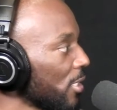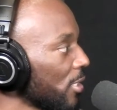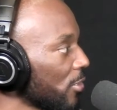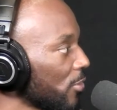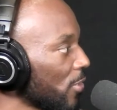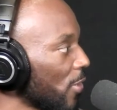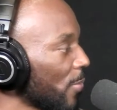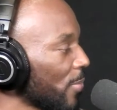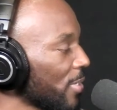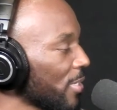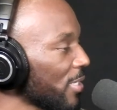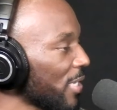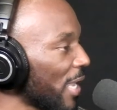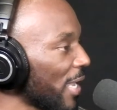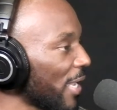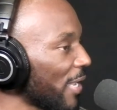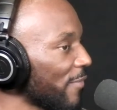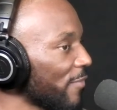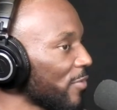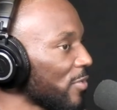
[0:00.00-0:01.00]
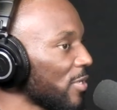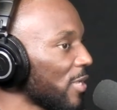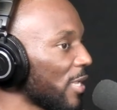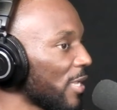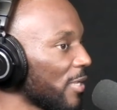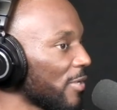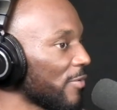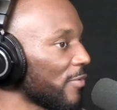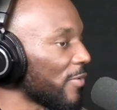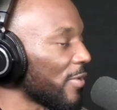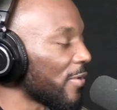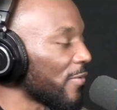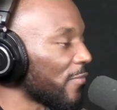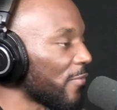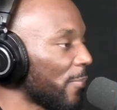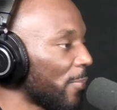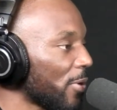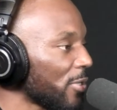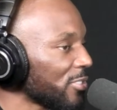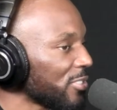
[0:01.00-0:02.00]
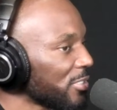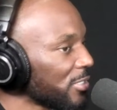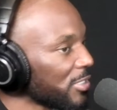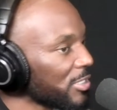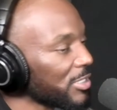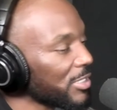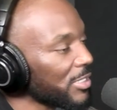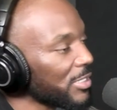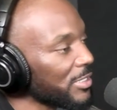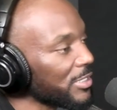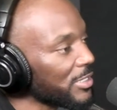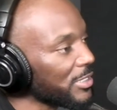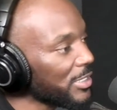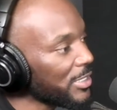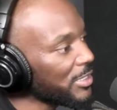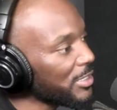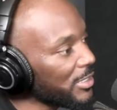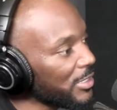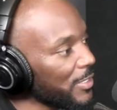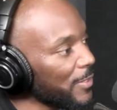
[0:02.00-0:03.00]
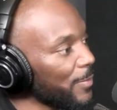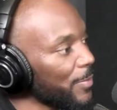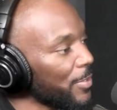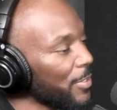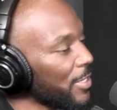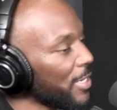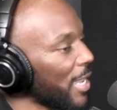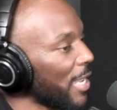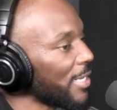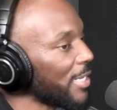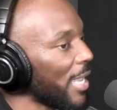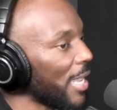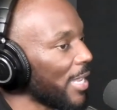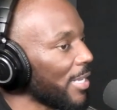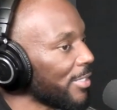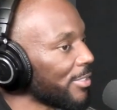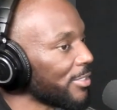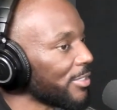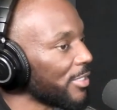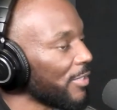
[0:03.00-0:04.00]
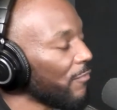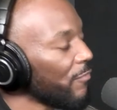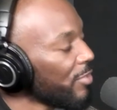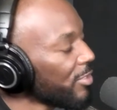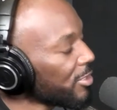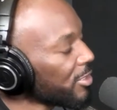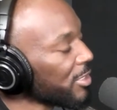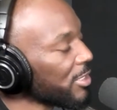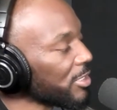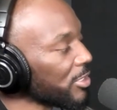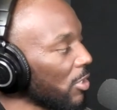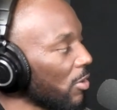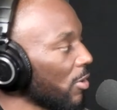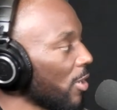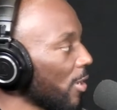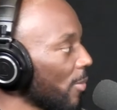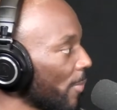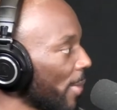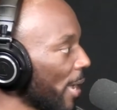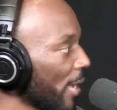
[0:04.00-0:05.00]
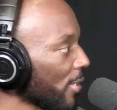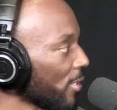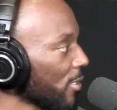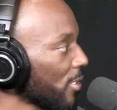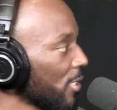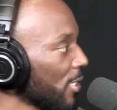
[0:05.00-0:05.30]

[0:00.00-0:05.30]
You know what I mean? Like if a person is consistently putting out that energy, eventually it's going to come back.